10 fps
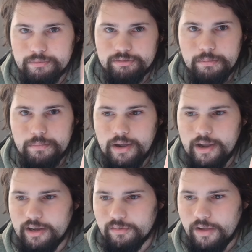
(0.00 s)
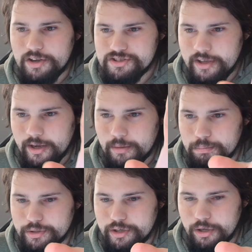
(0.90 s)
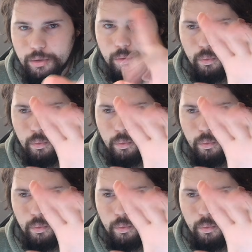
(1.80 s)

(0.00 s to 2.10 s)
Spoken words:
from my Logitech Brio